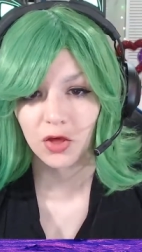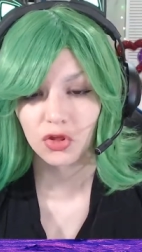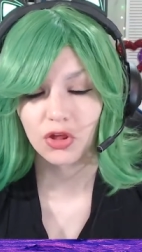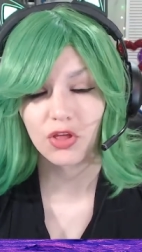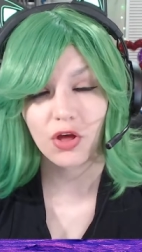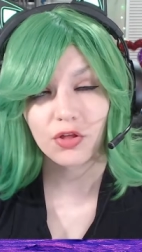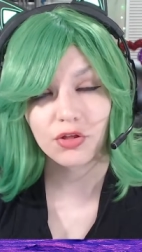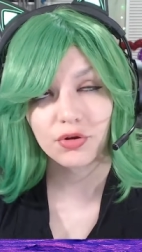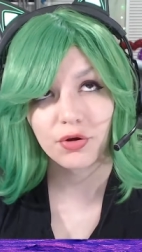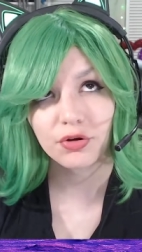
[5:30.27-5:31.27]
She's also
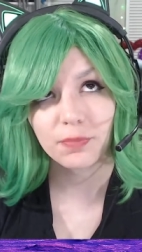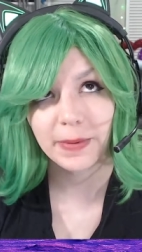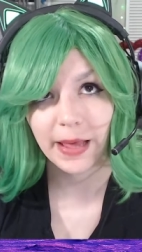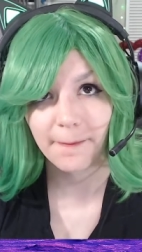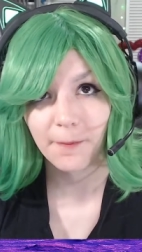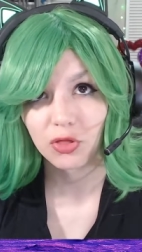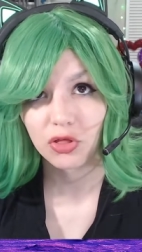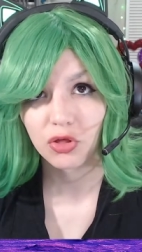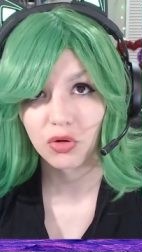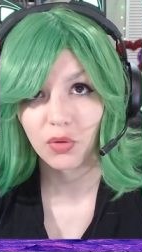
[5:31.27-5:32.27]
known to be able
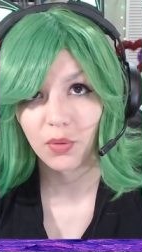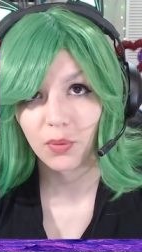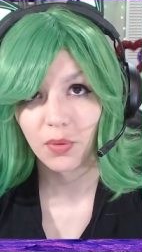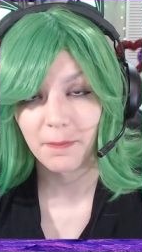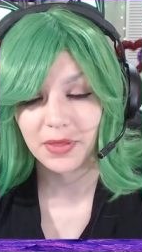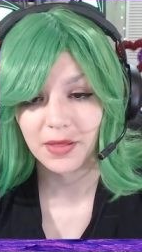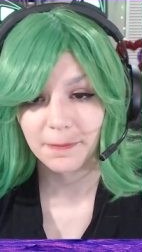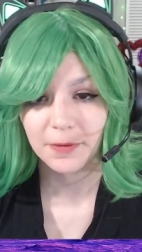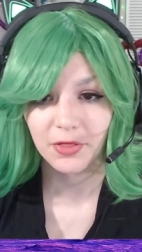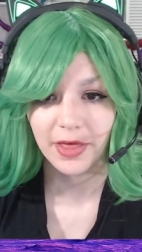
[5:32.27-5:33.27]
to
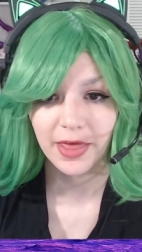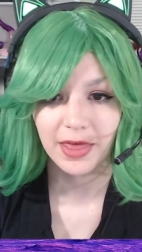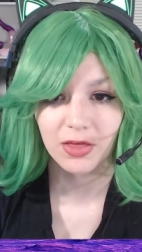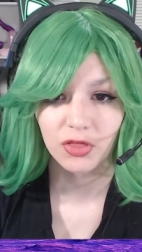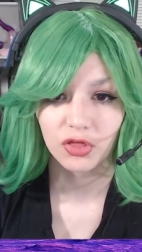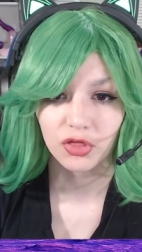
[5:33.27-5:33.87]
manipulate